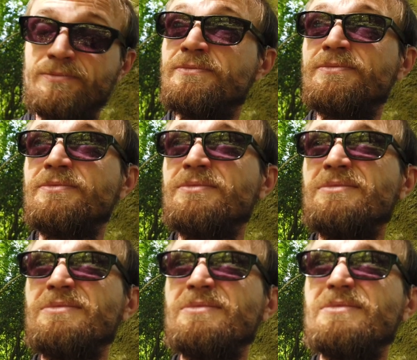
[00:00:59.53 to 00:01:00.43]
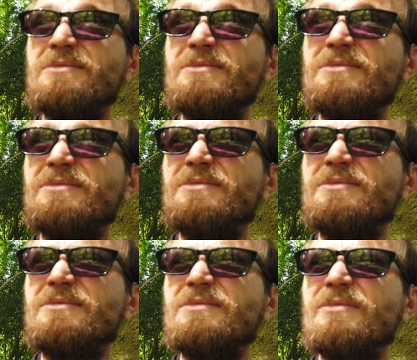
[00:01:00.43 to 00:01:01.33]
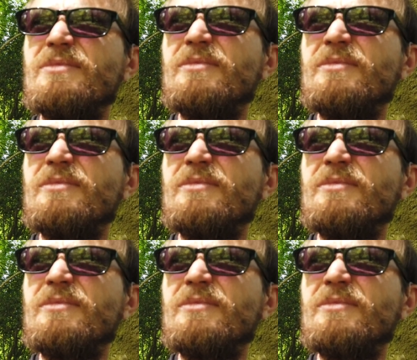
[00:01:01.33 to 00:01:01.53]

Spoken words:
No one is speaking in this clip.